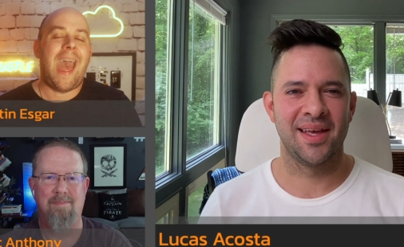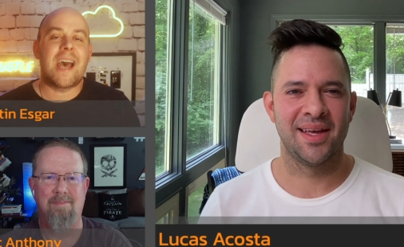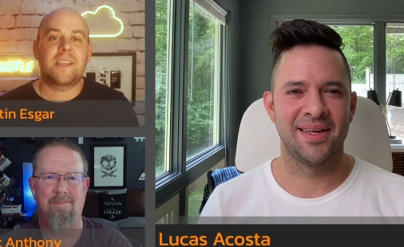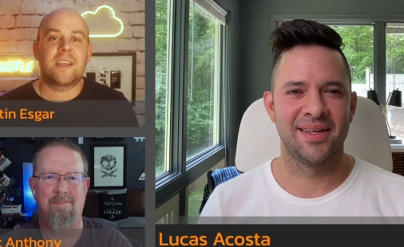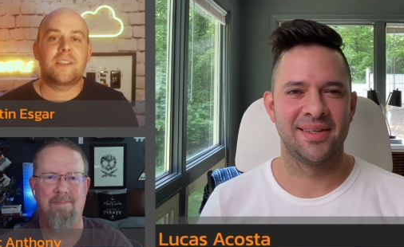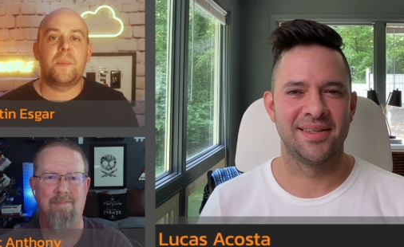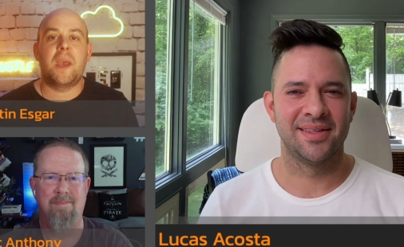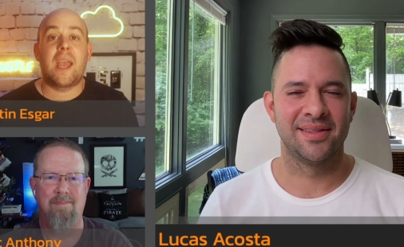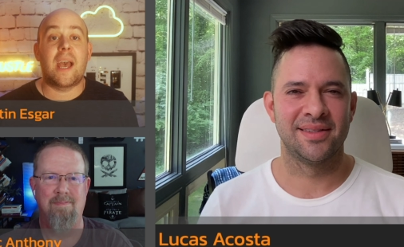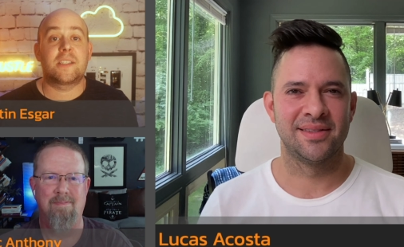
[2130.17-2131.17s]
Speaker 1: Ask us to be a
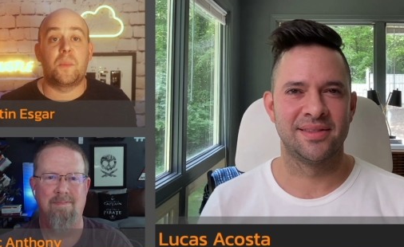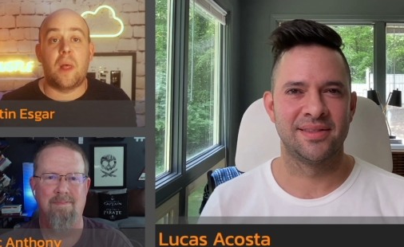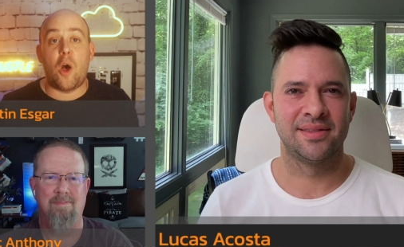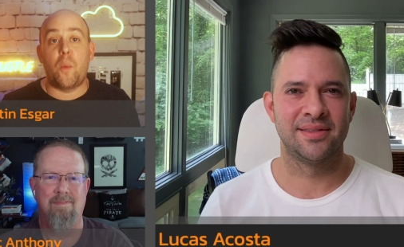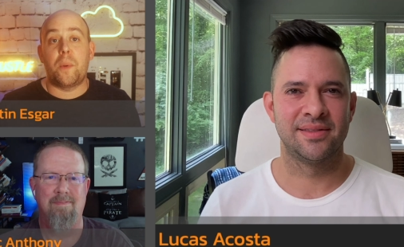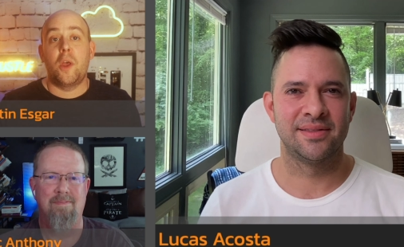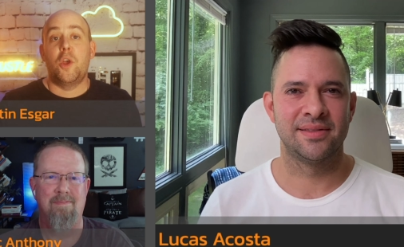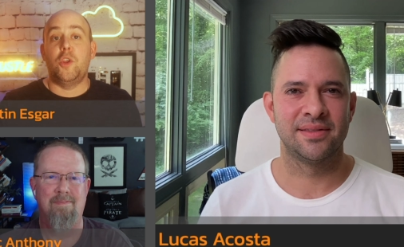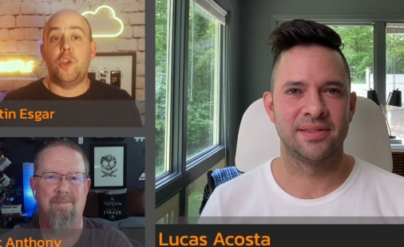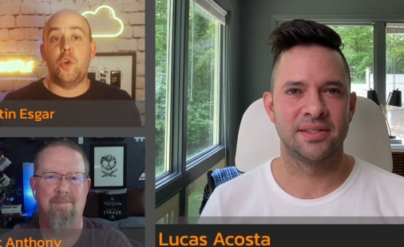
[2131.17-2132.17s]
guest and we'll help
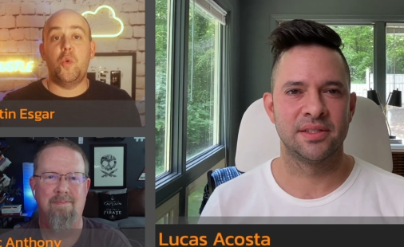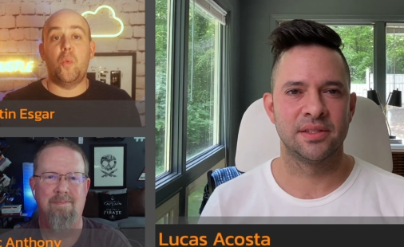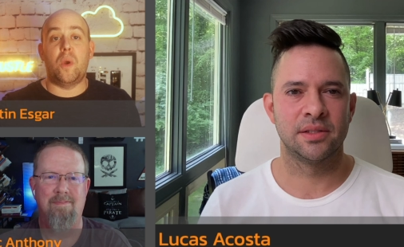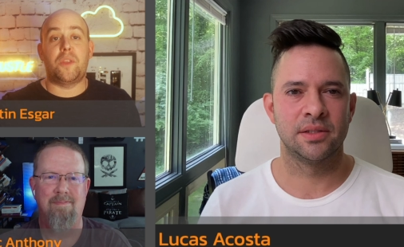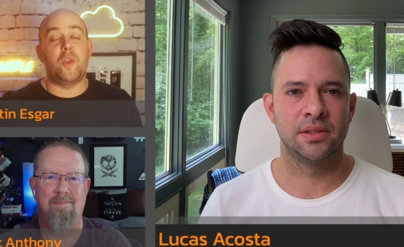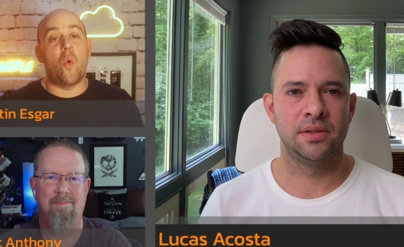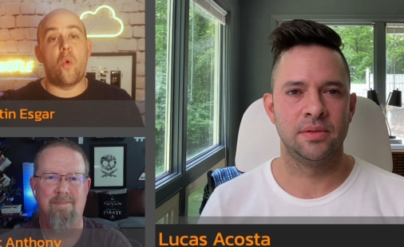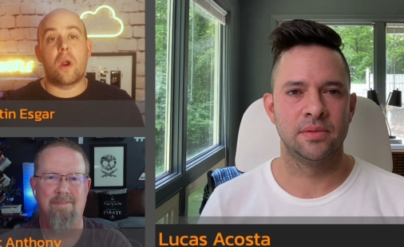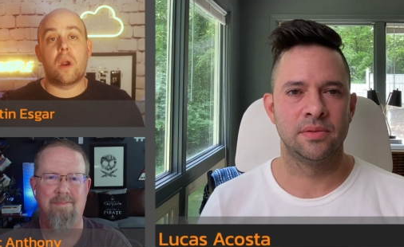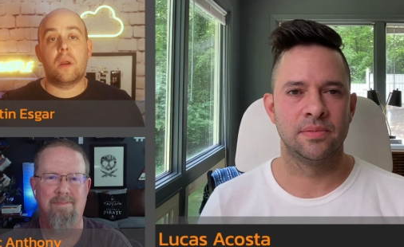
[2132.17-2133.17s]
you with
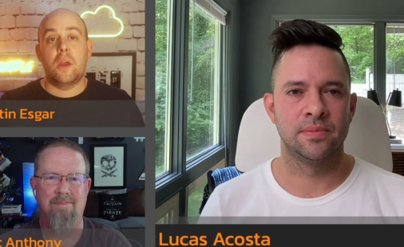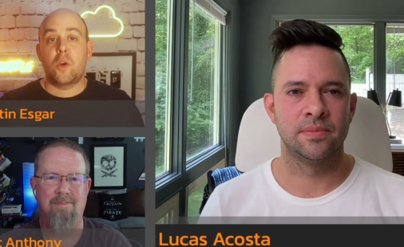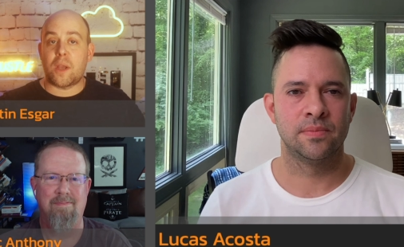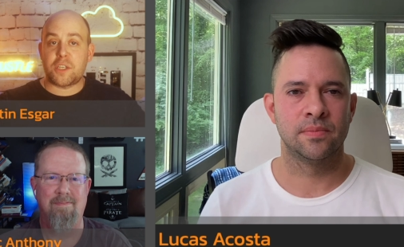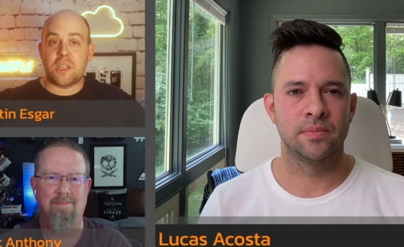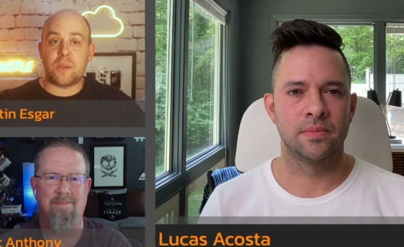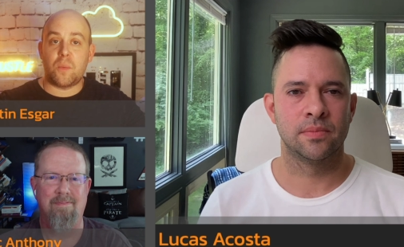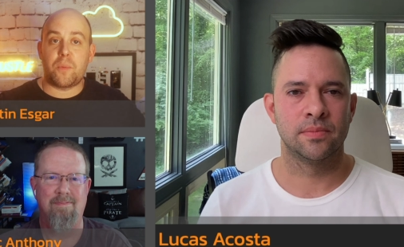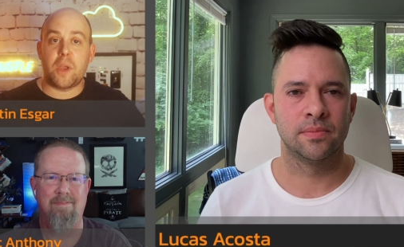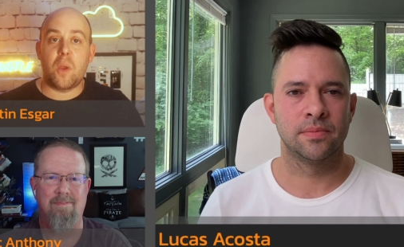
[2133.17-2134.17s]
your questions and
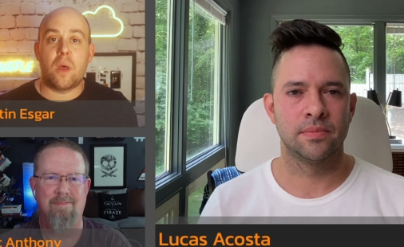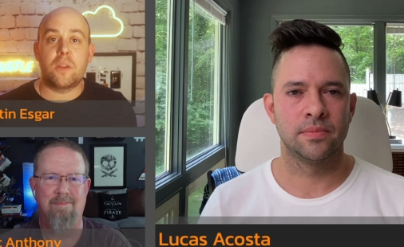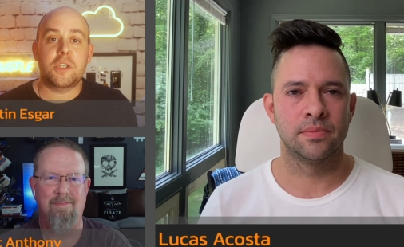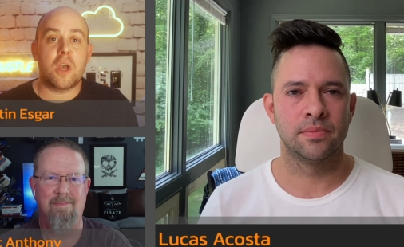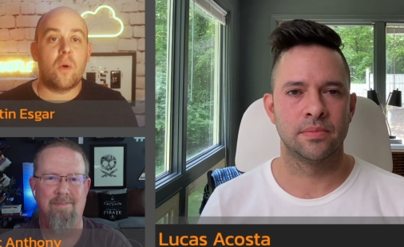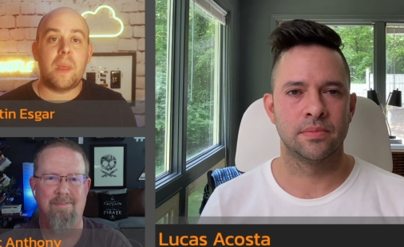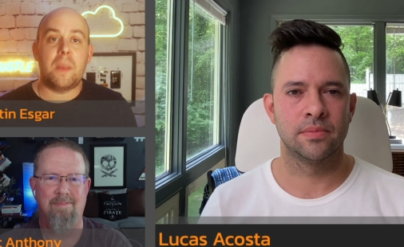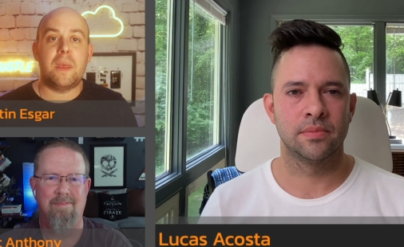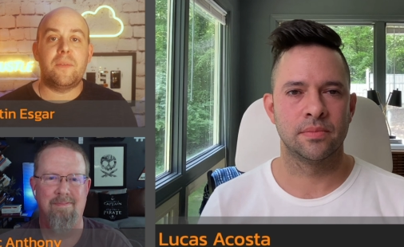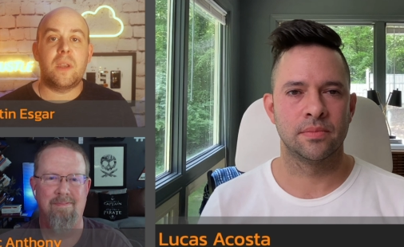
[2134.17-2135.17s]
we'll bring you on the show and
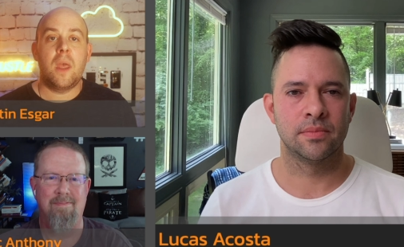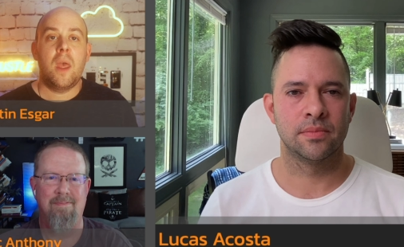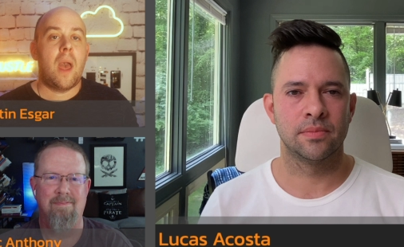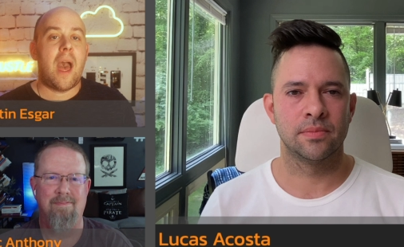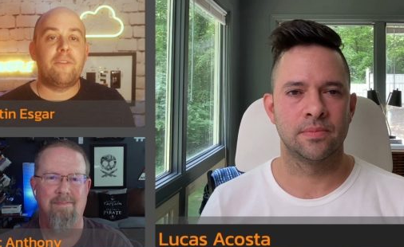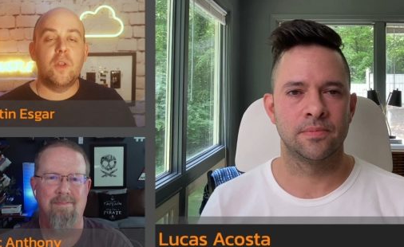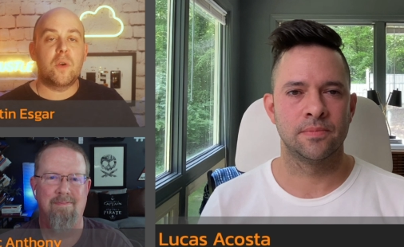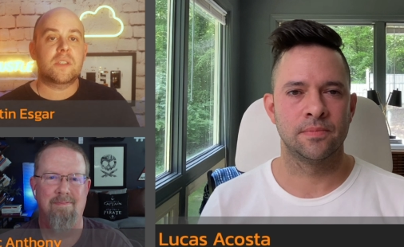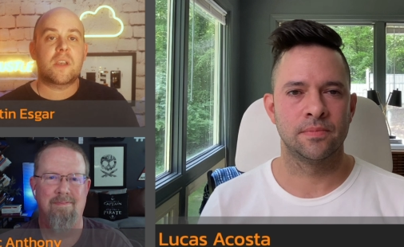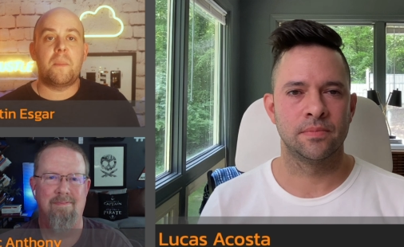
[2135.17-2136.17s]
maybe even have
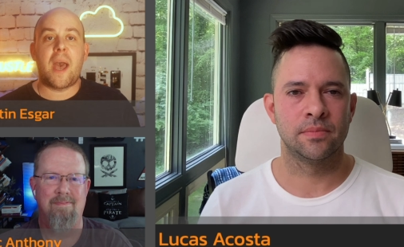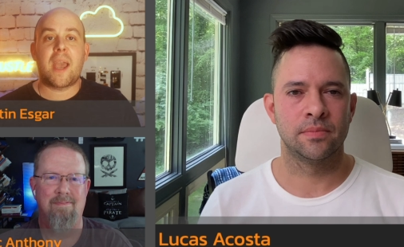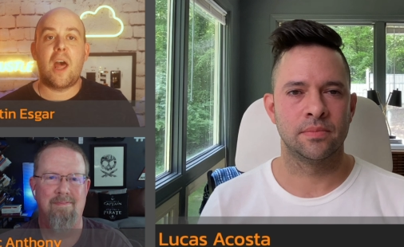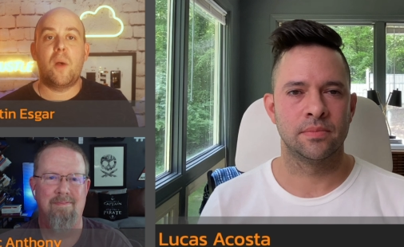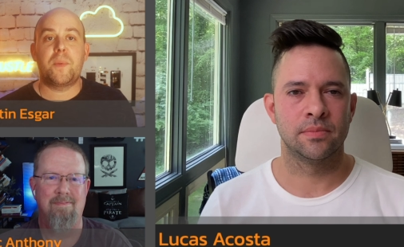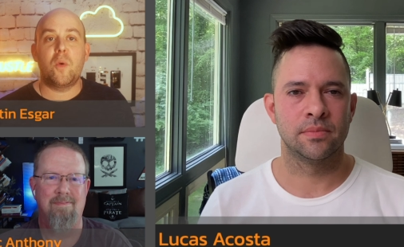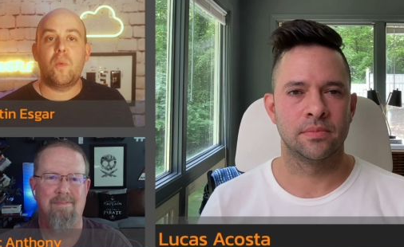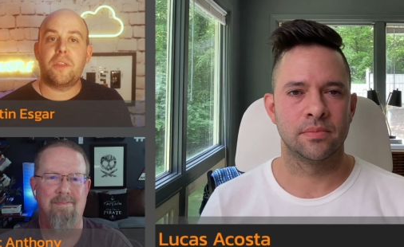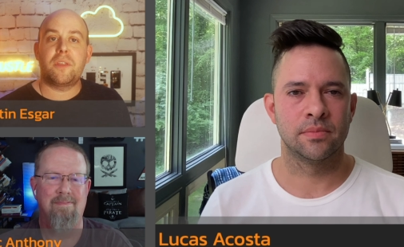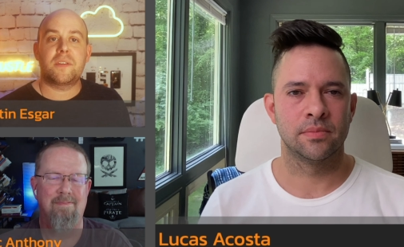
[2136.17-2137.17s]
Lucas come back and help you
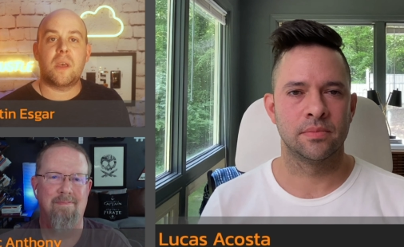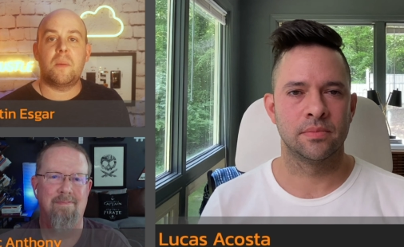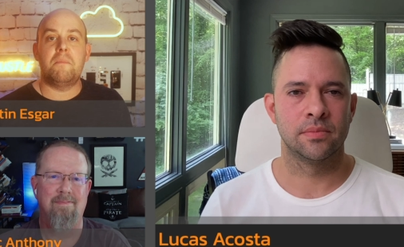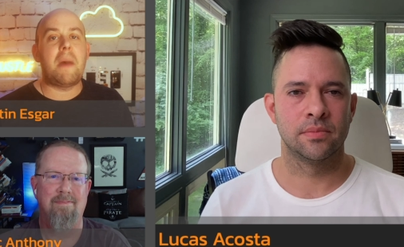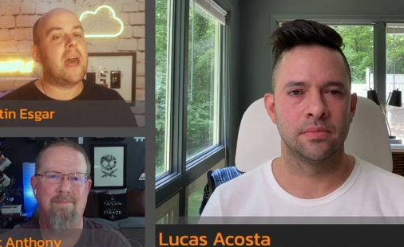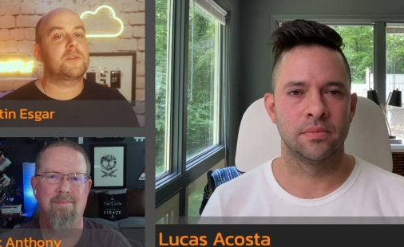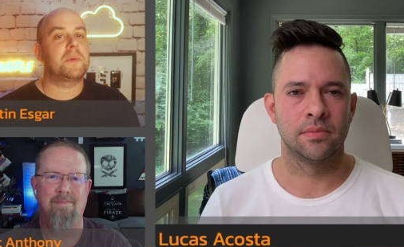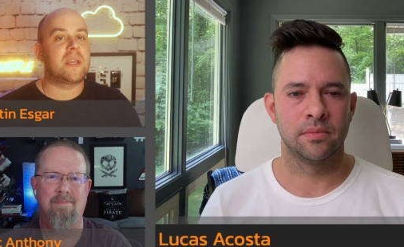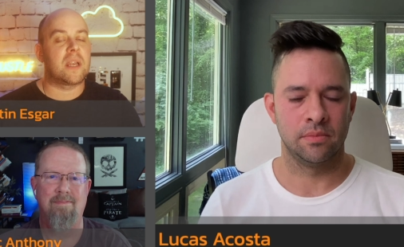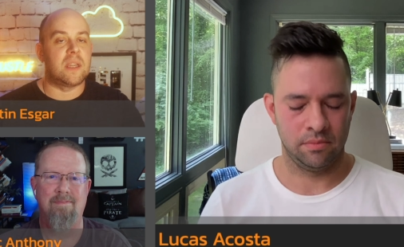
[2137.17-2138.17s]
with some
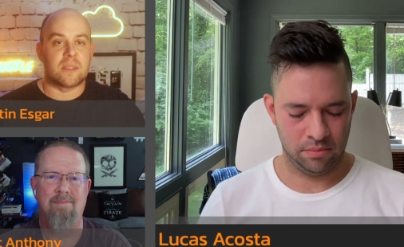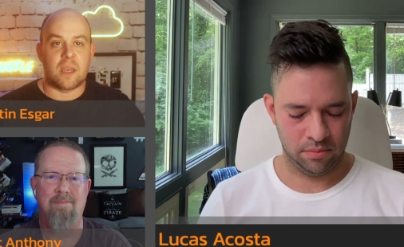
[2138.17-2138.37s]
management techniques.